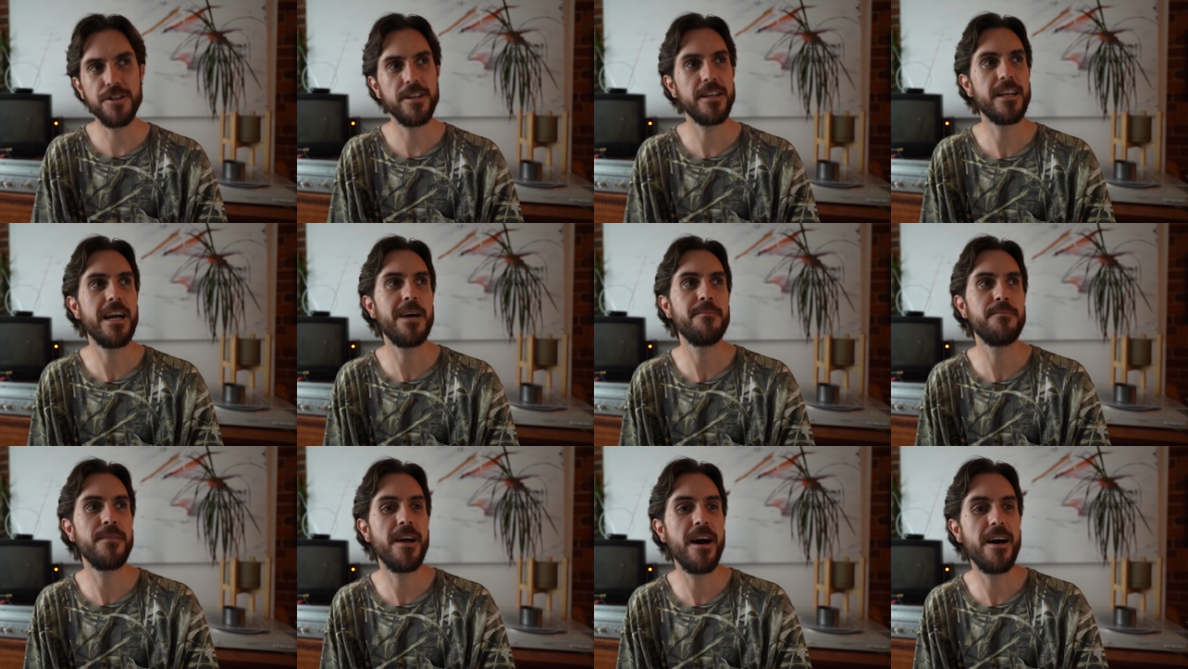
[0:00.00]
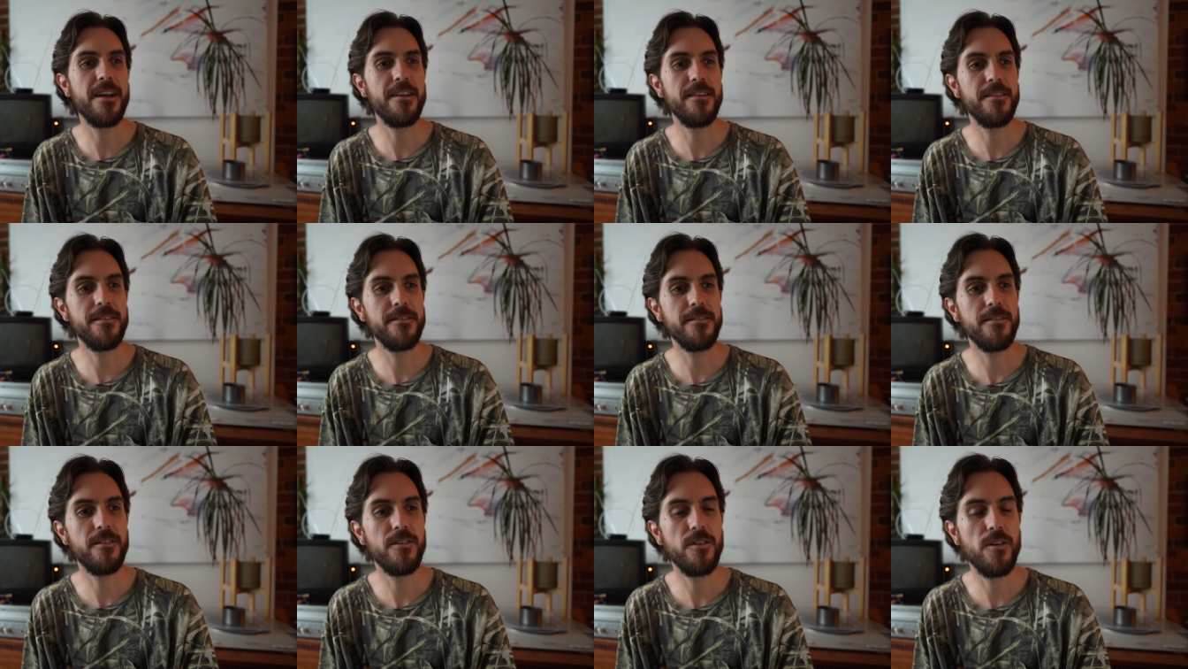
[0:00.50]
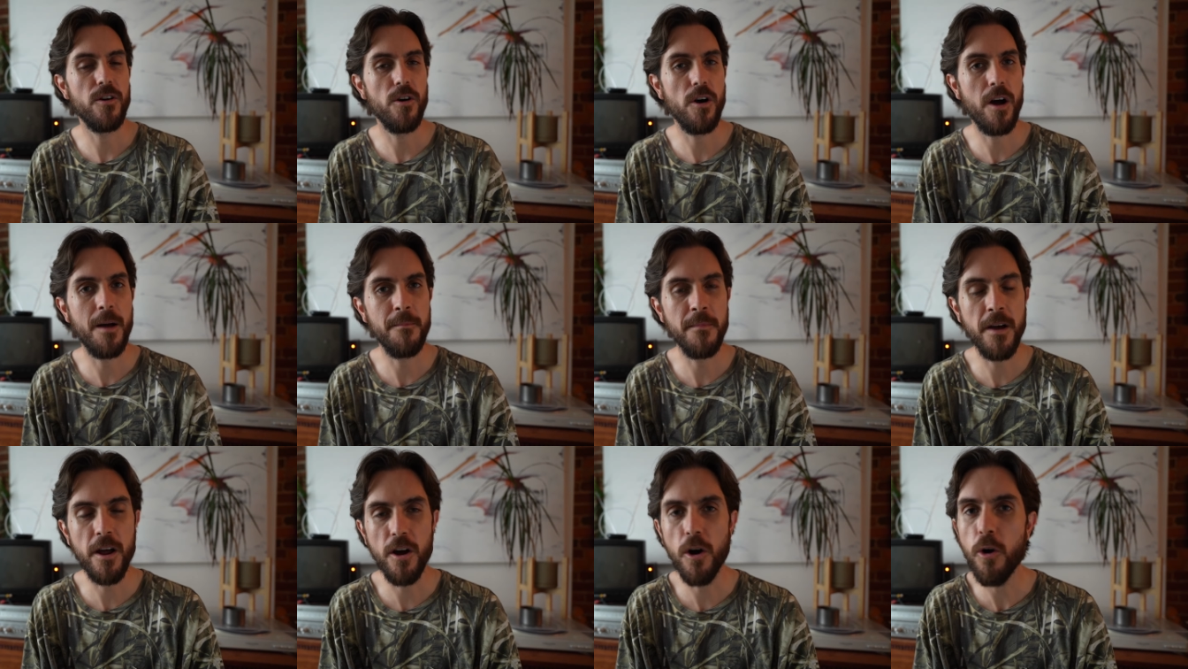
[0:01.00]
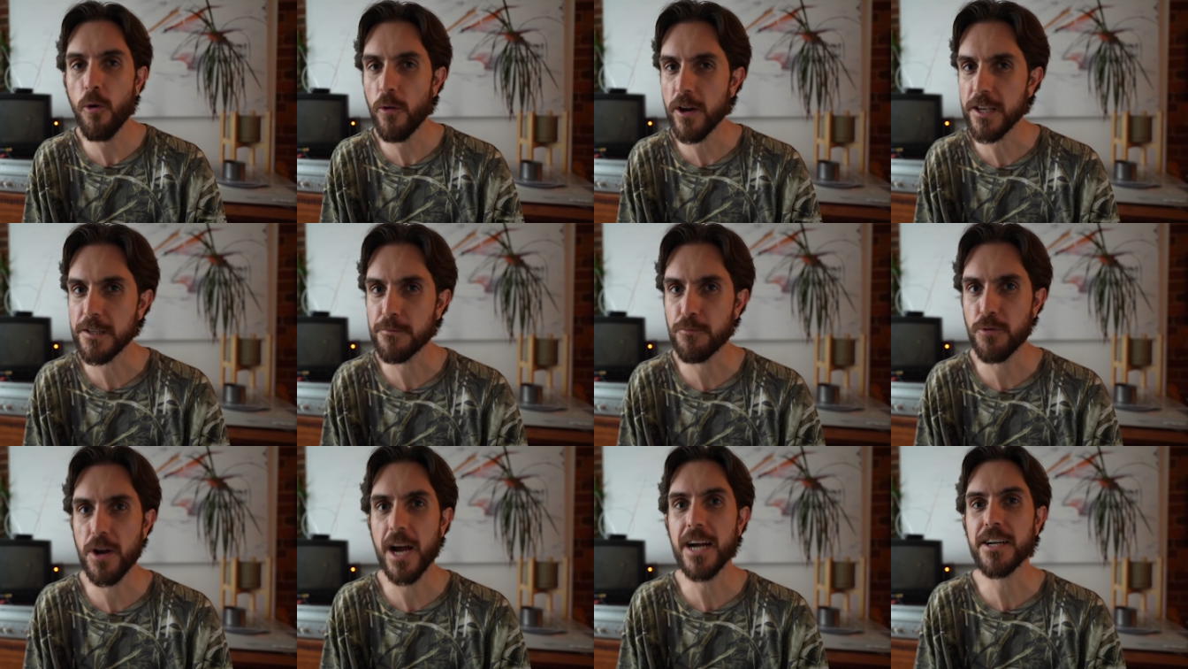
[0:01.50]
Like, I'm not I'm not always
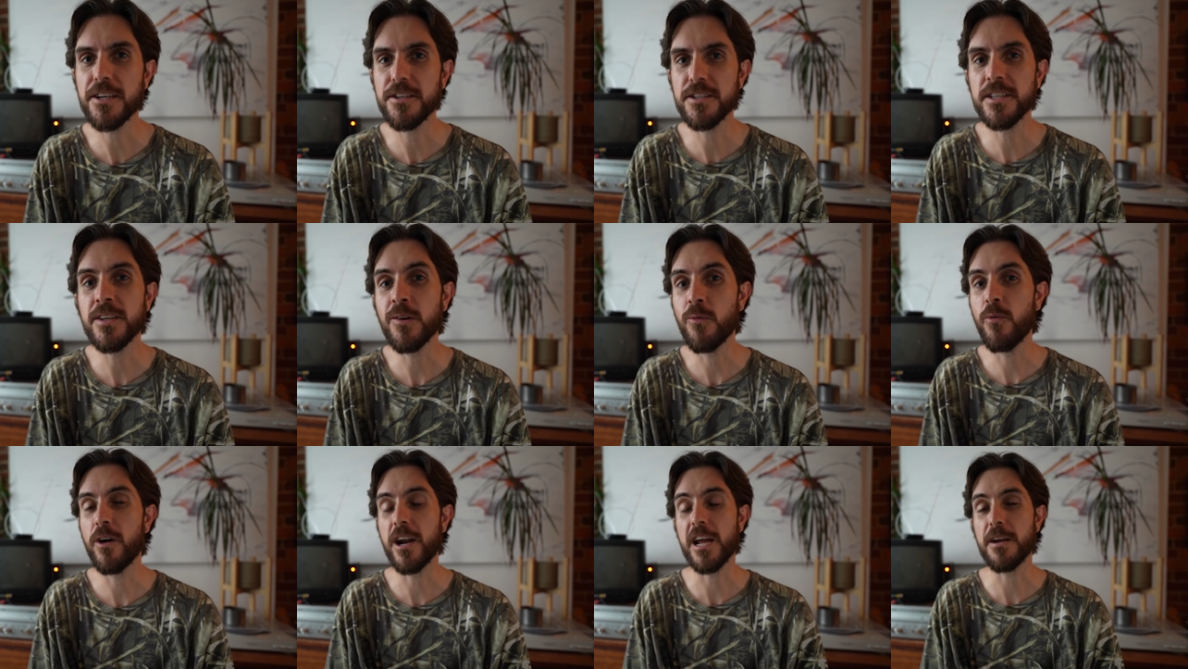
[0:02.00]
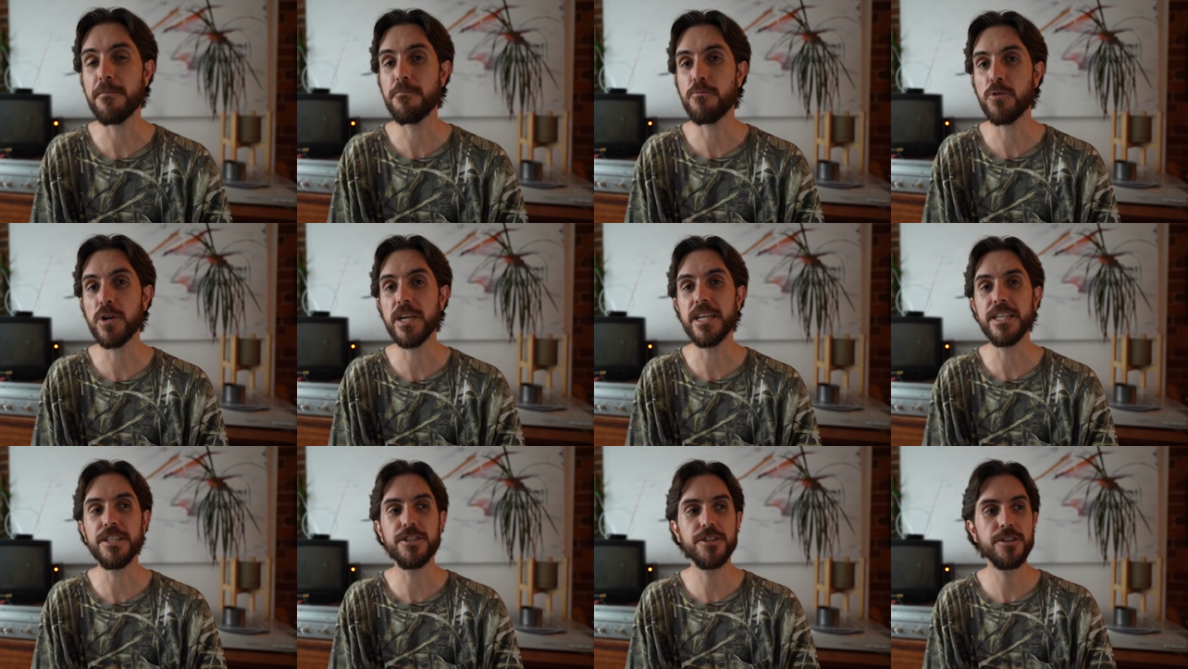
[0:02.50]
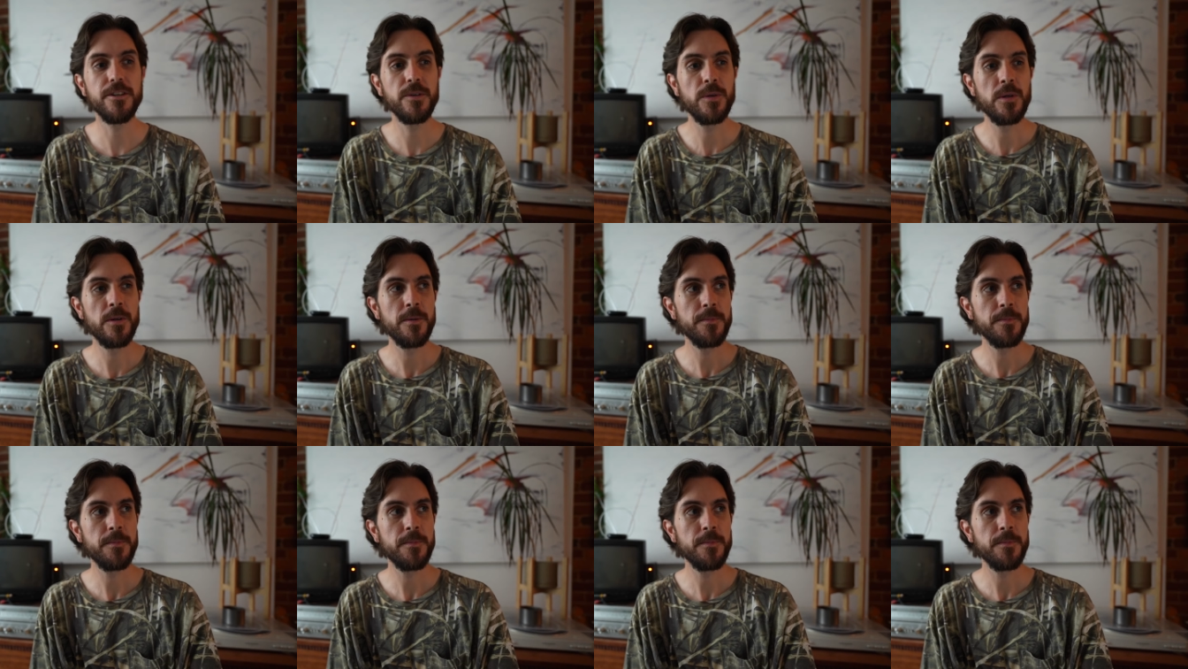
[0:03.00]
practicing what I preach.